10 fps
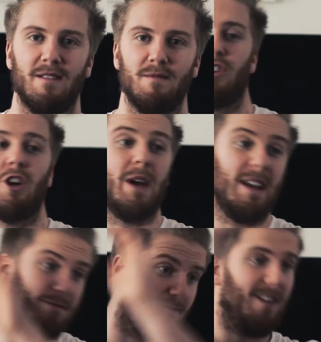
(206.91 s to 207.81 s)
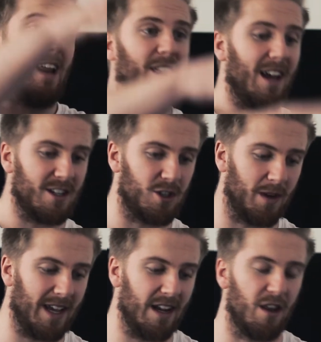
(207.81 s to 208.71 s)
Just go in like that to
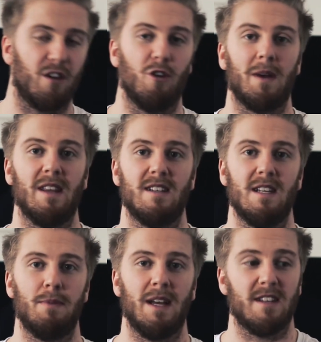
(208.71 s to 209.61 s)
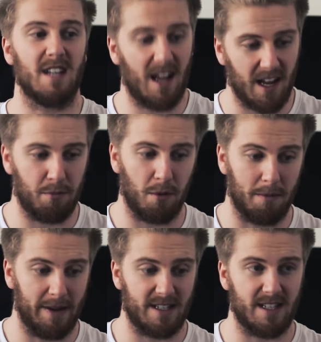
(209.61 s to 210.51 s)
a kid and throw him in the deep end, there's a high
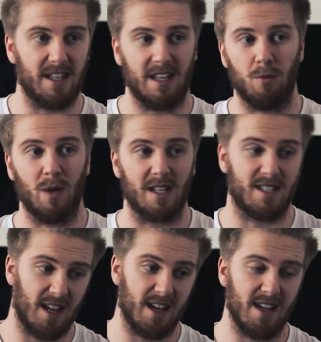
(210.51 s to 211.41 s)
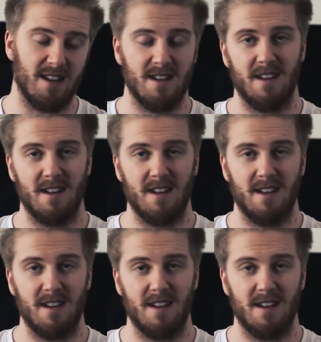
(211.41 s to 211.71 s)
probability he will die,